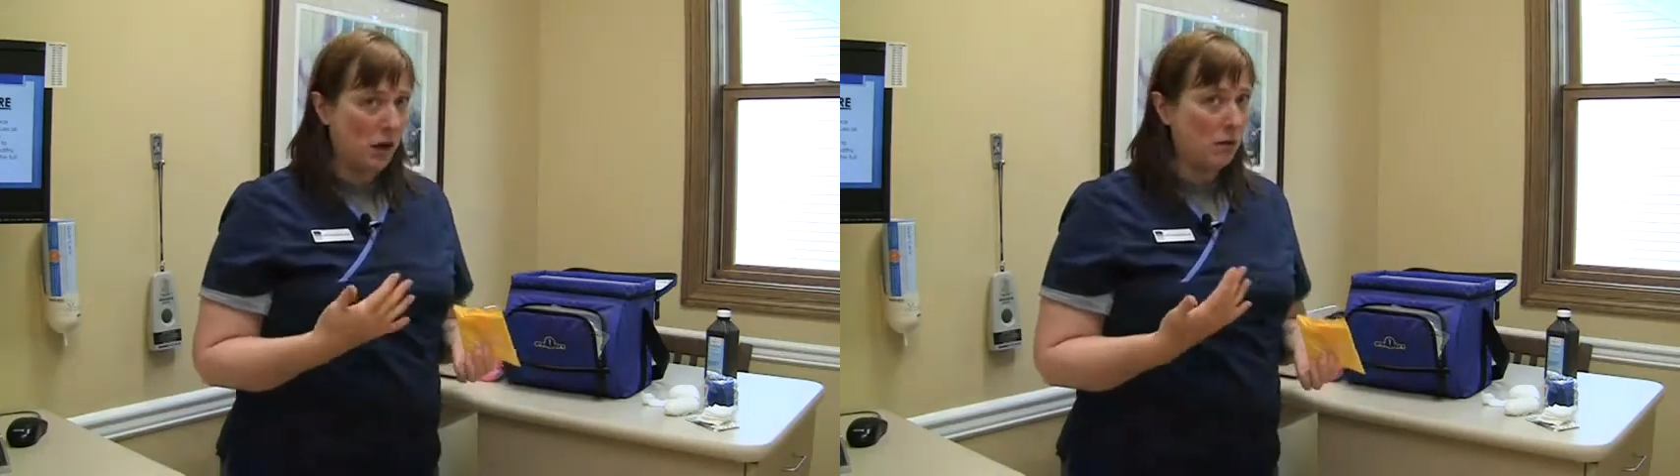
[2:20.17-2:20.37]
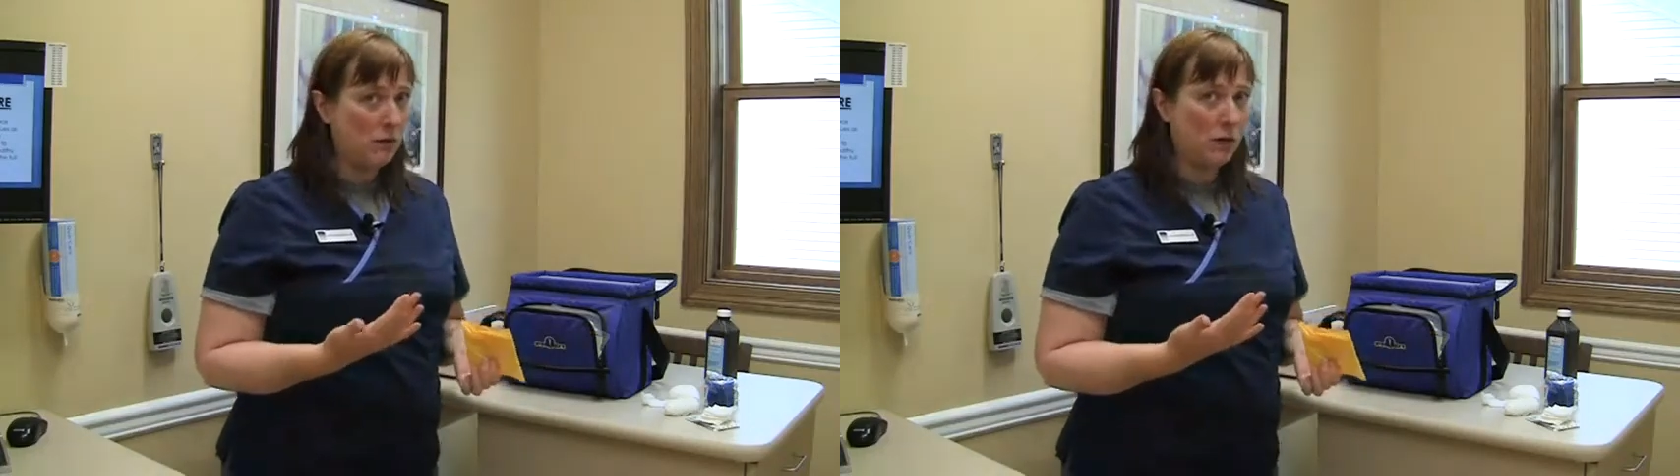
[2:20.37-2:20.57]

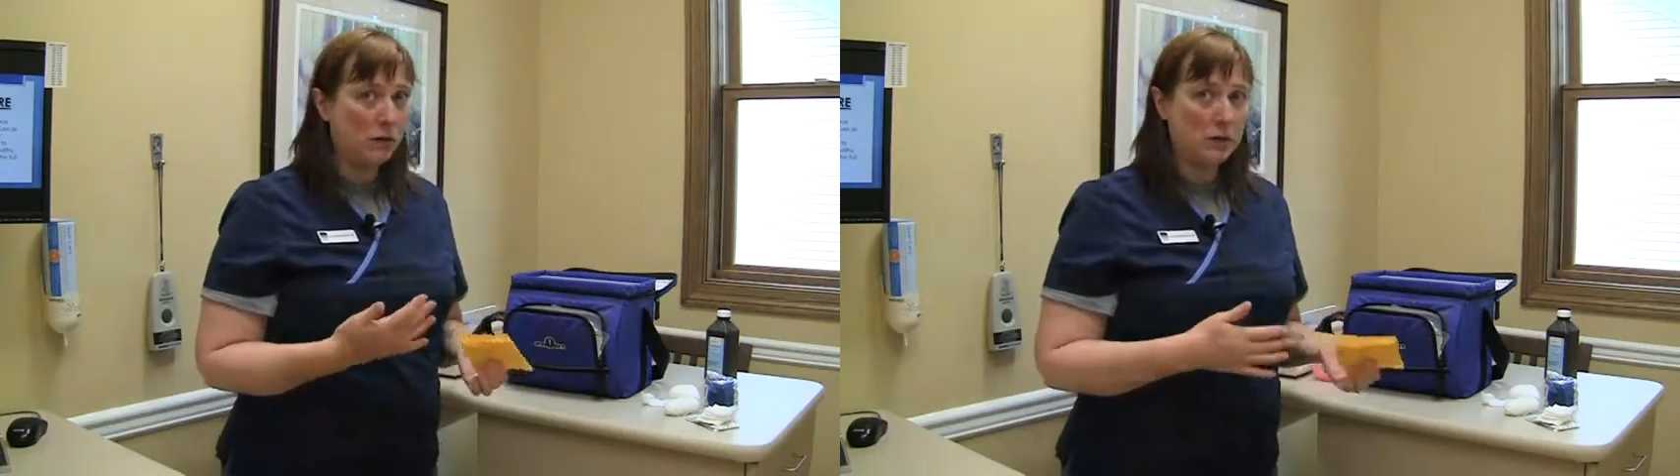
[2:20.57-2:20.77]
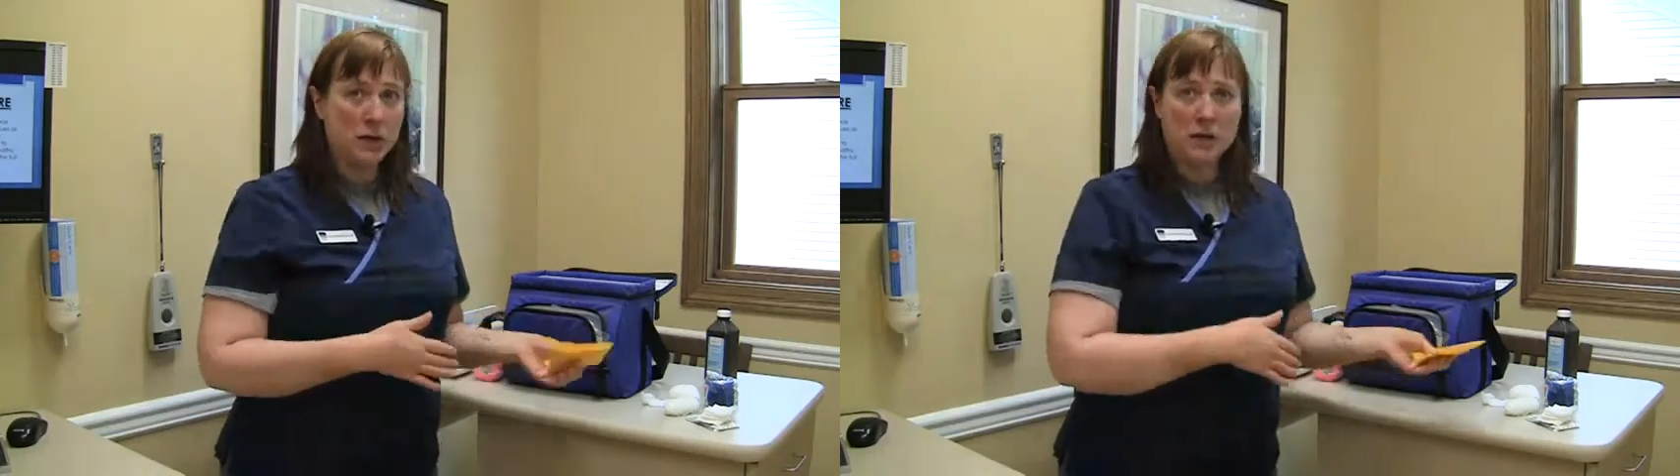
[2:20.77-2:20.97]

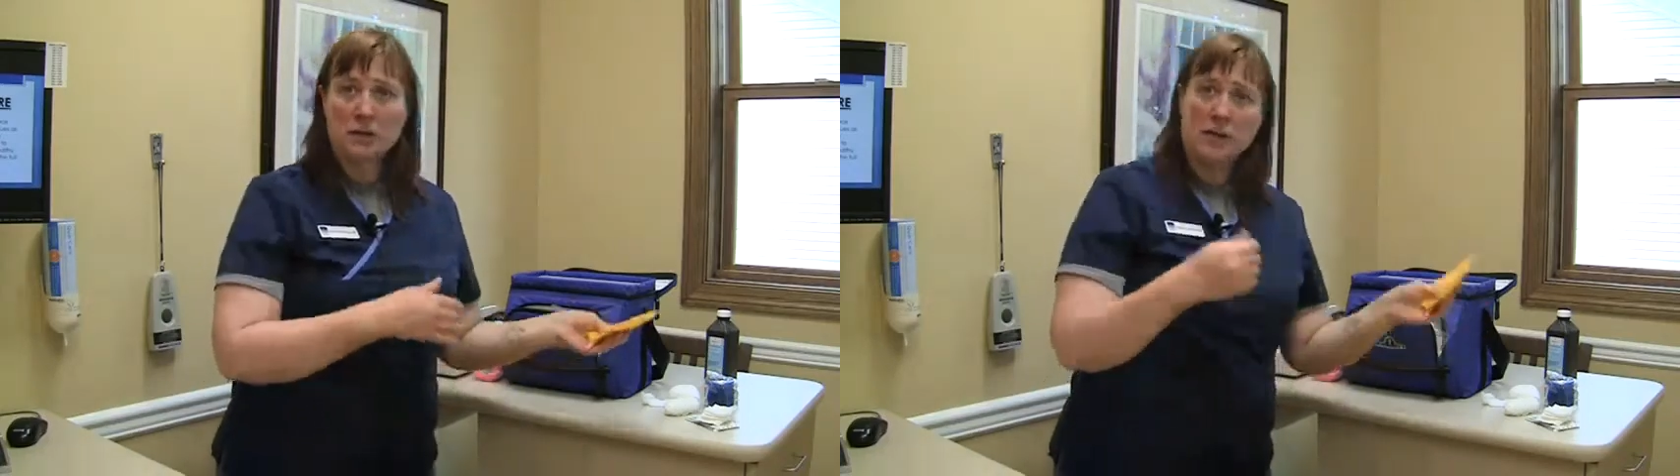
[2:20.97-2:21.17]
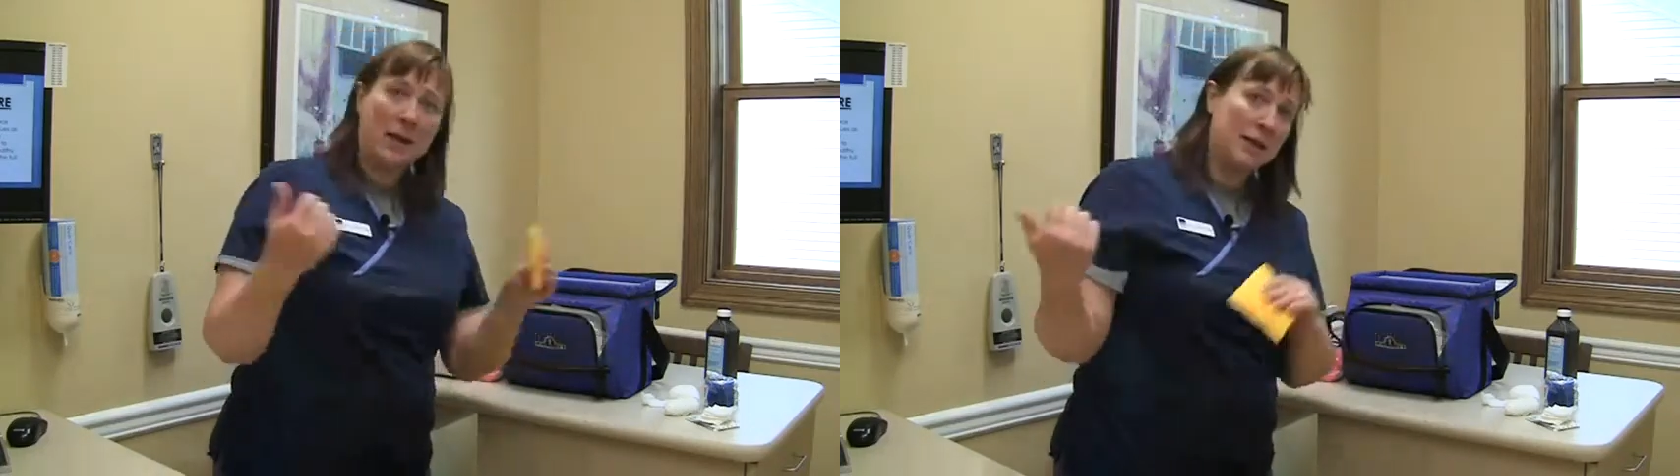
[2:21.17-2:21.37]
cover
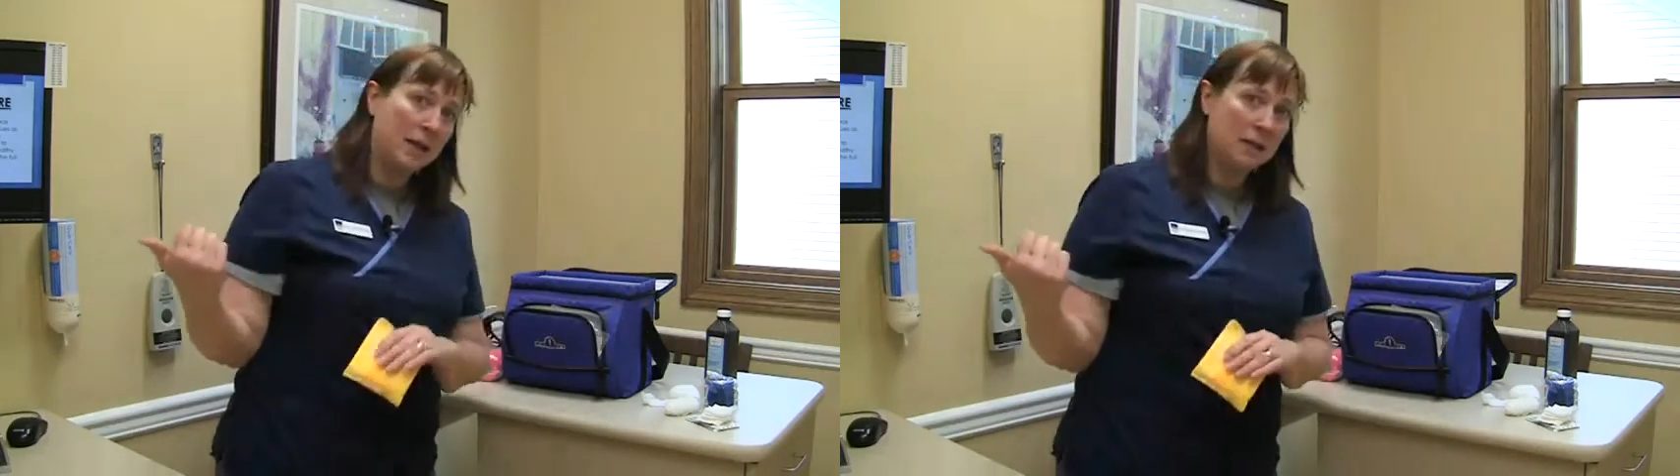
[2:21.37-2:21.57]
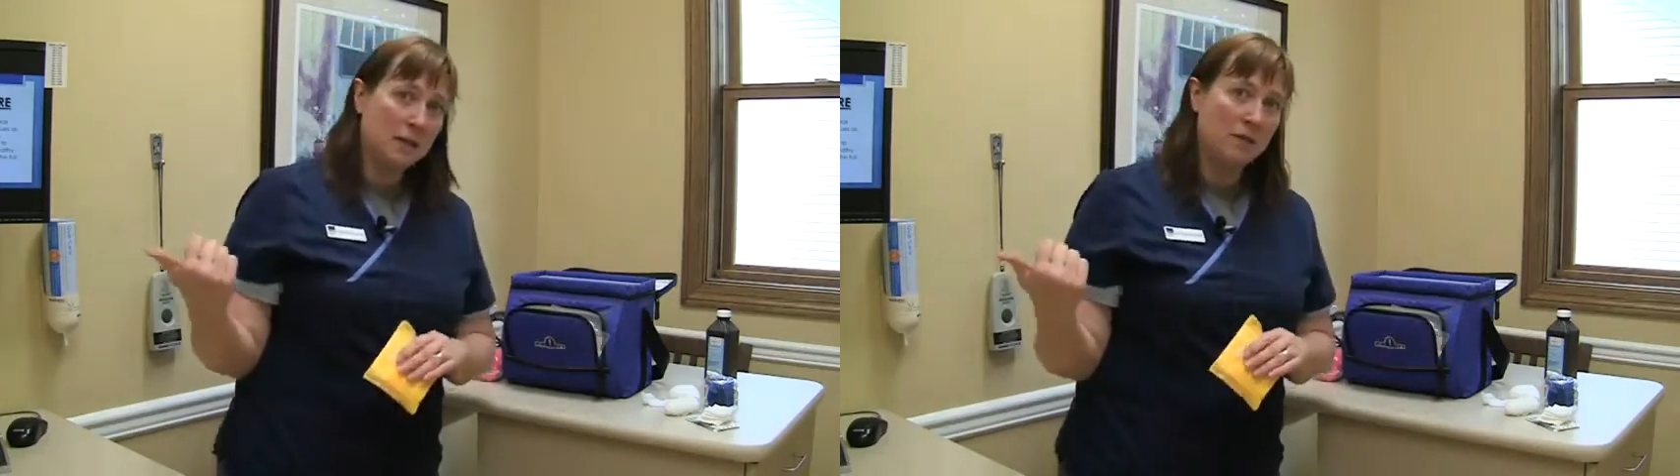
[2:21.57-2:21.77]
it and
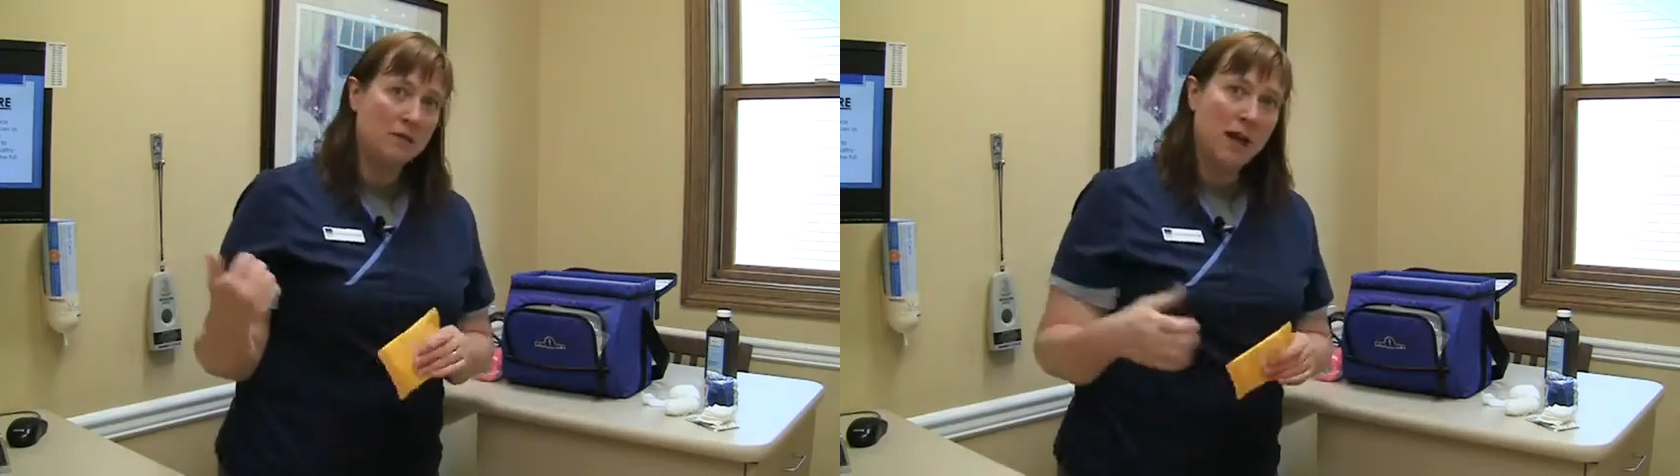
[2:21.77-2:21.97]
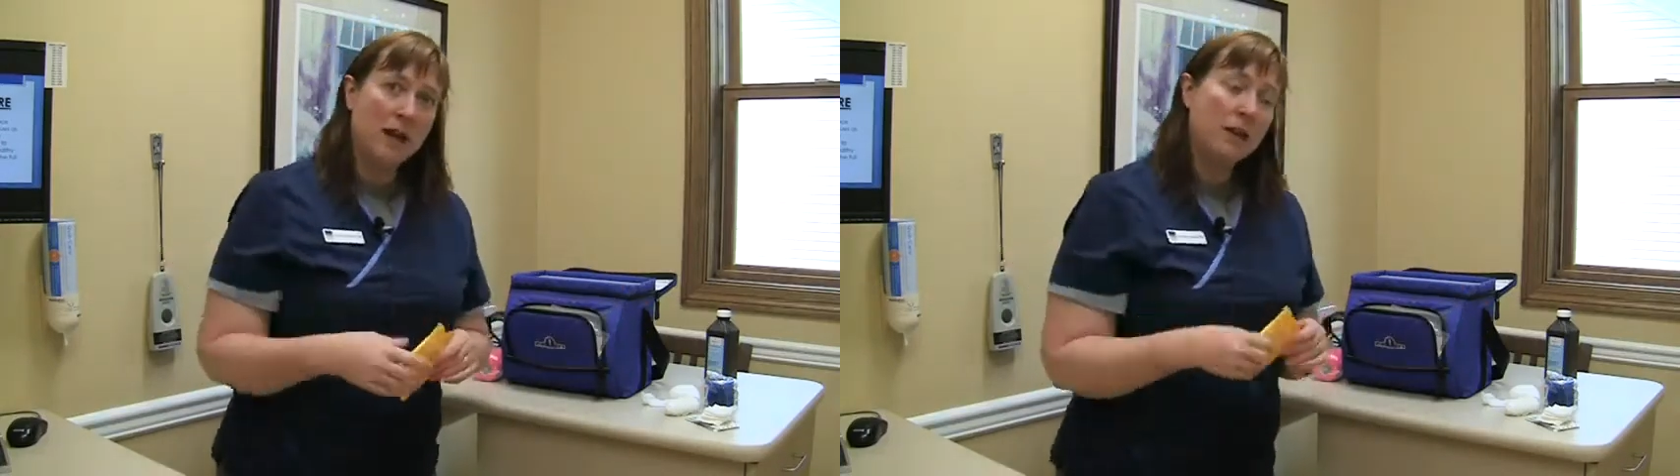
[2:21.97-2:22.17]
get to the
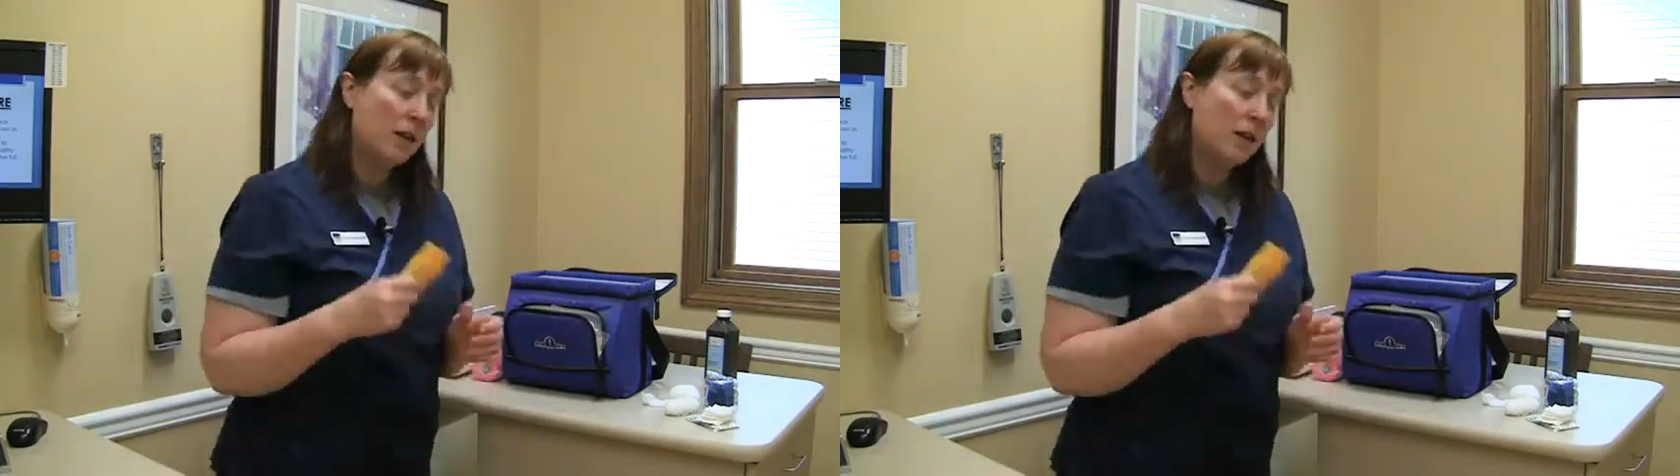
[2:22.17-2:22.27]
vet,